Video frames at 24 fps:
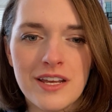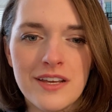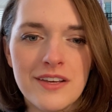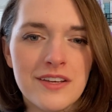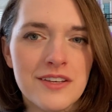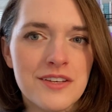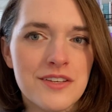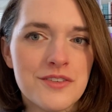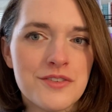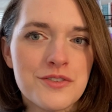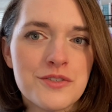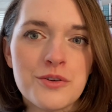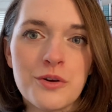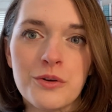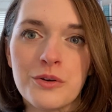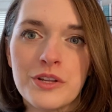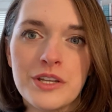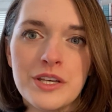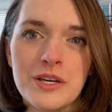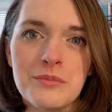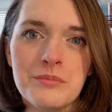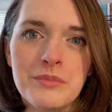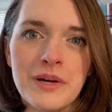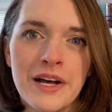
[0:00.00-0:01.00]
is
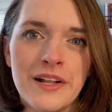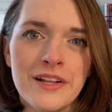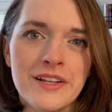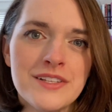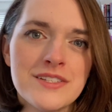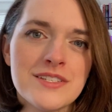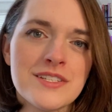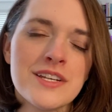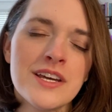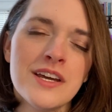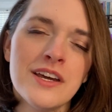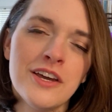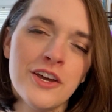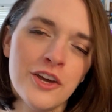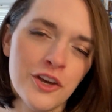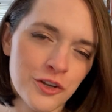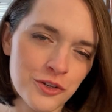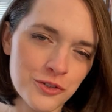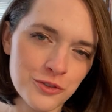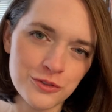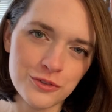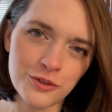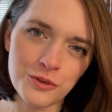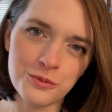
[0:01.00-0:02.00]
totally unbalanced,
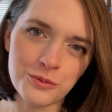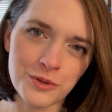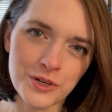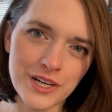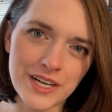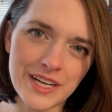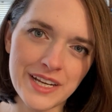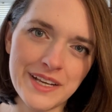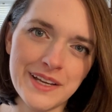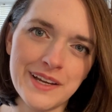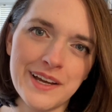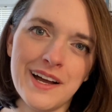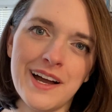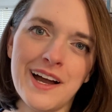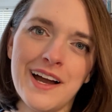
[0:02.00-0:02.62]
don't worry.